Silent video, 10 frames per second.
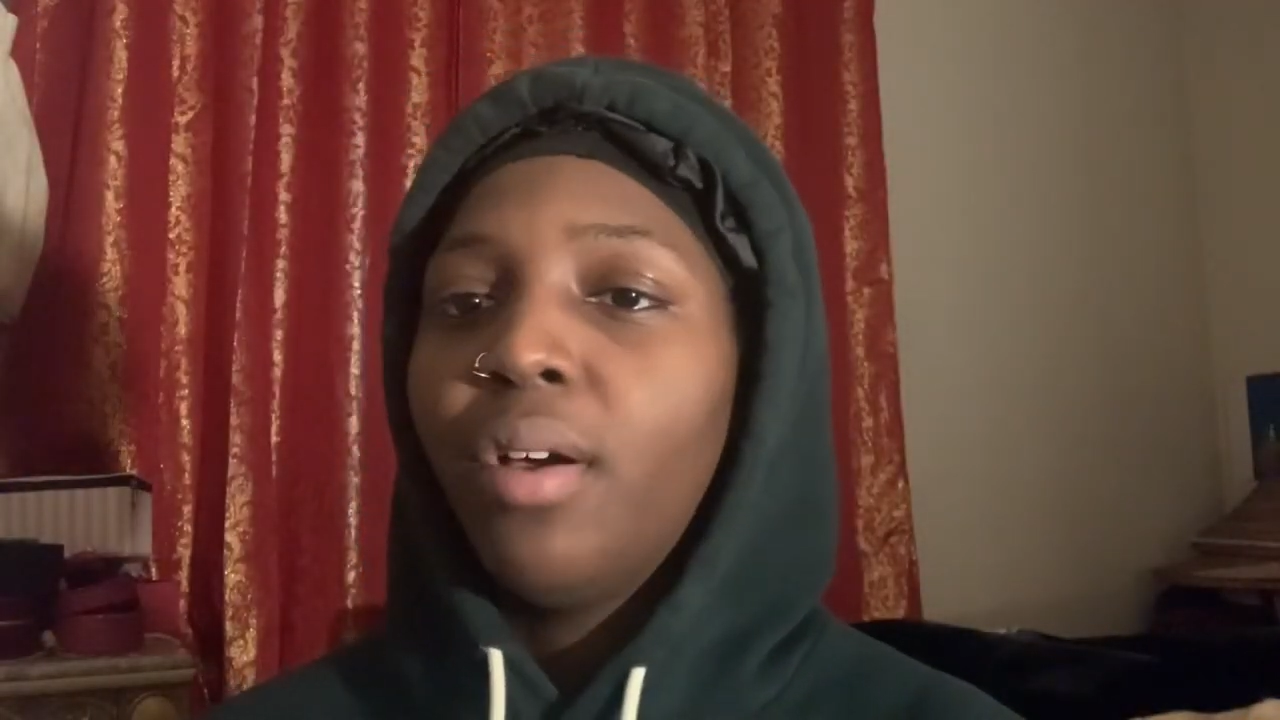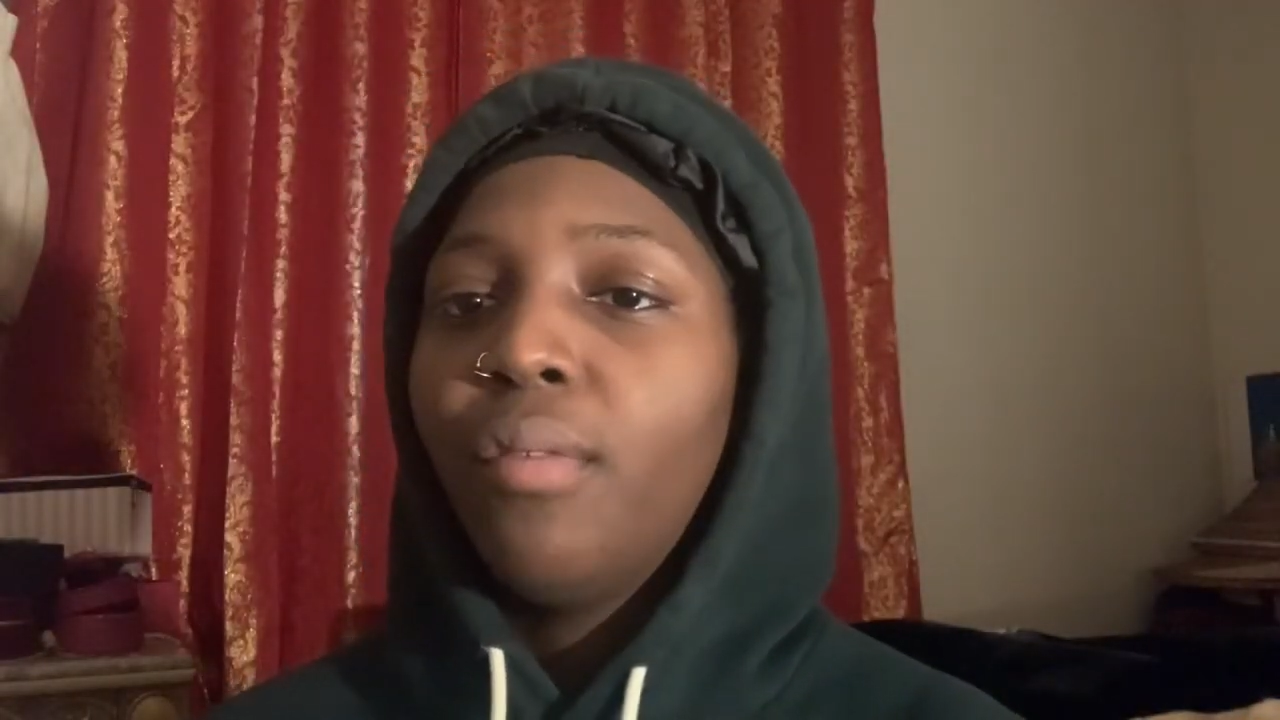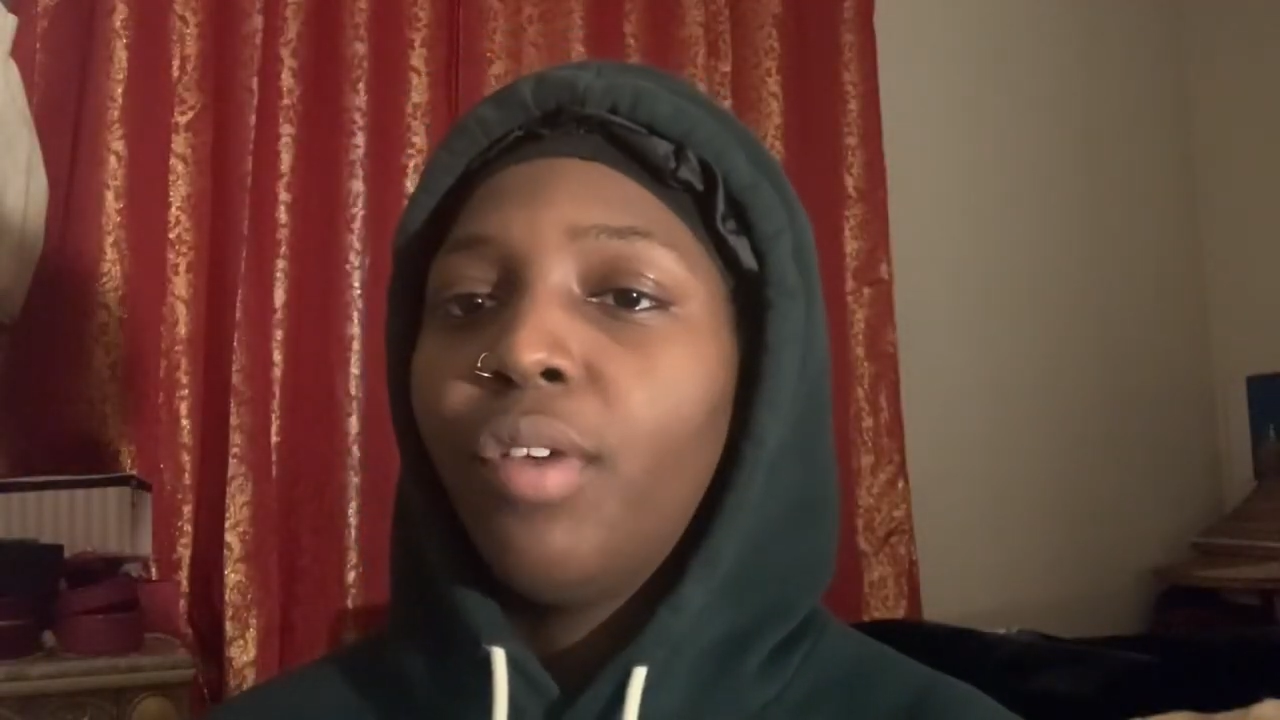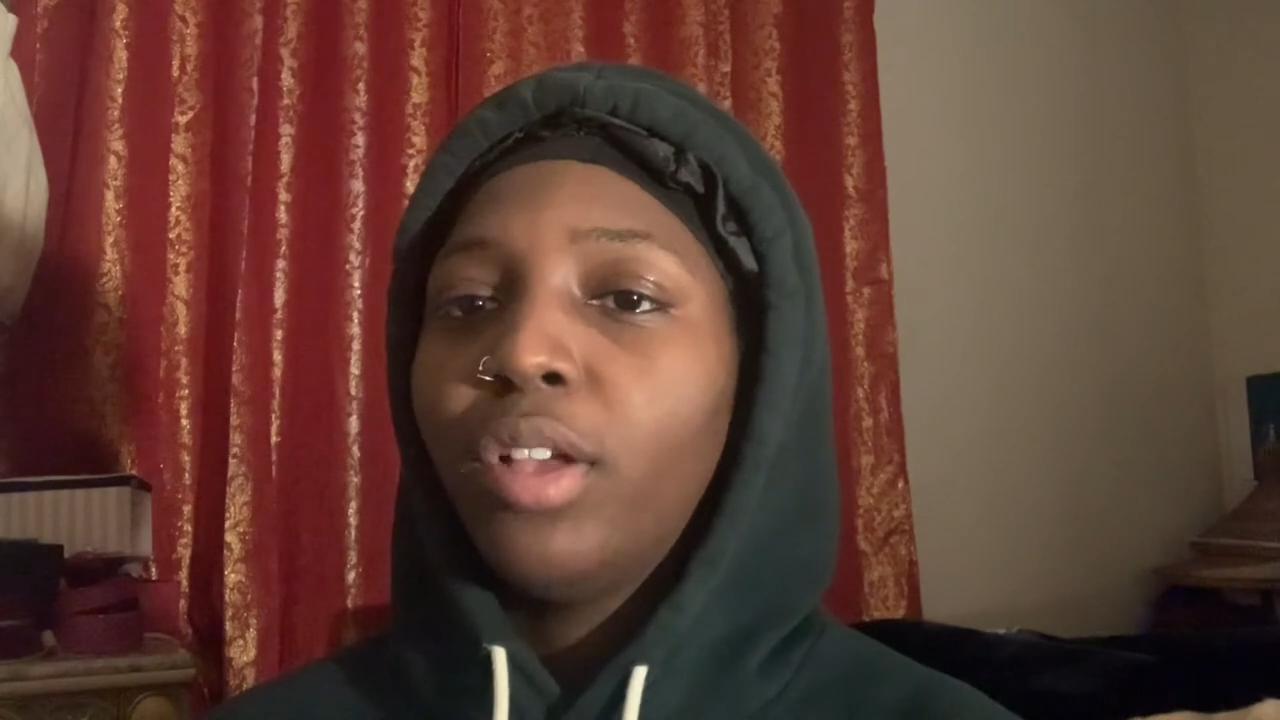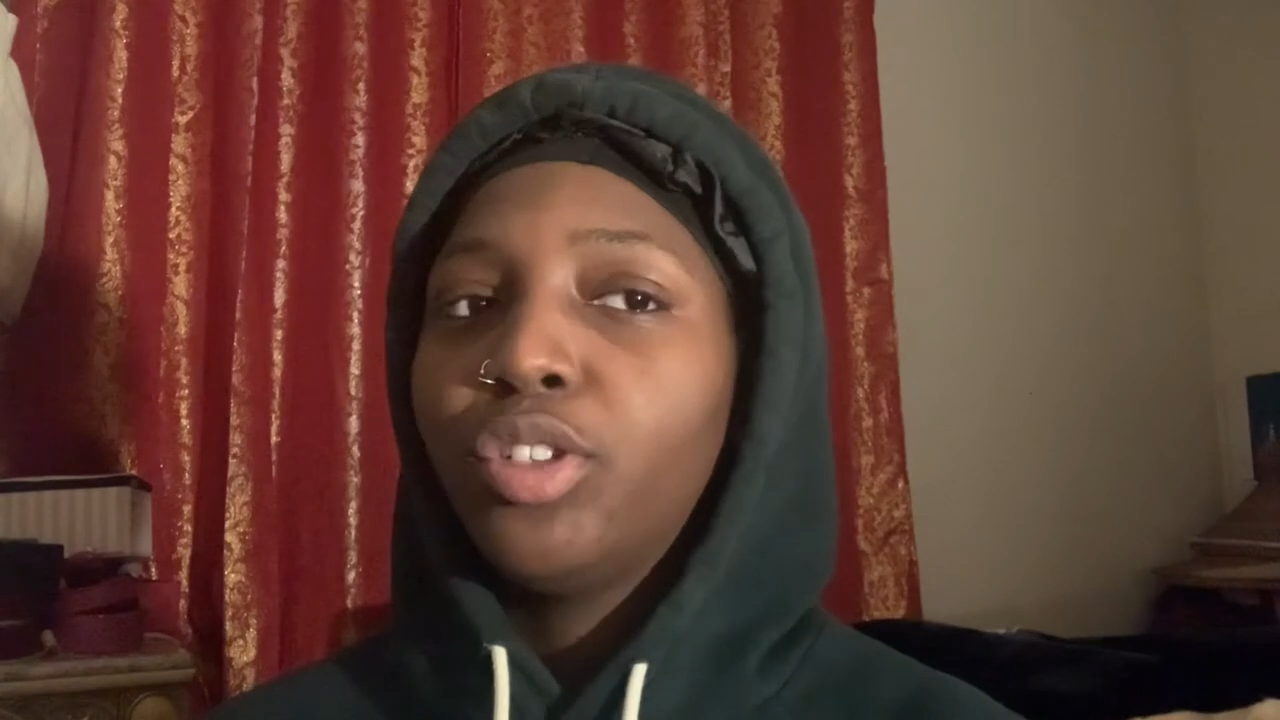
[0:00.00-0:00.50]

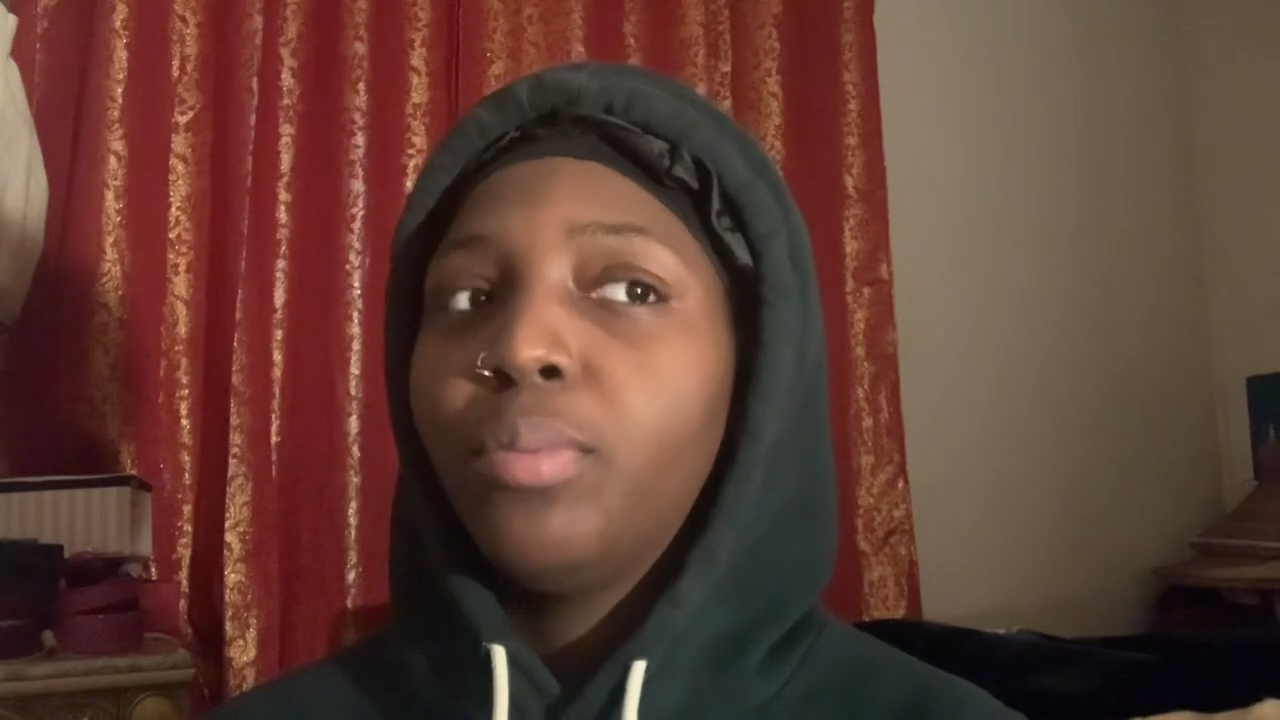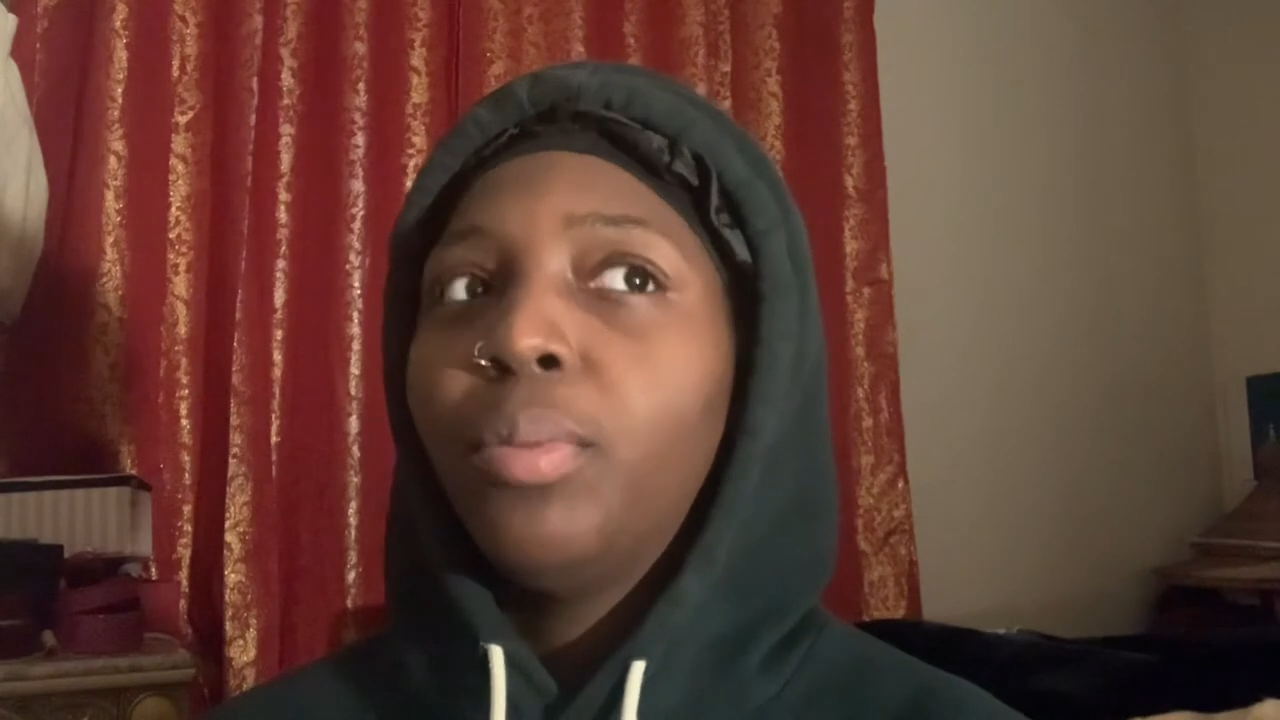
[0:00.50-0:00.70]
affection.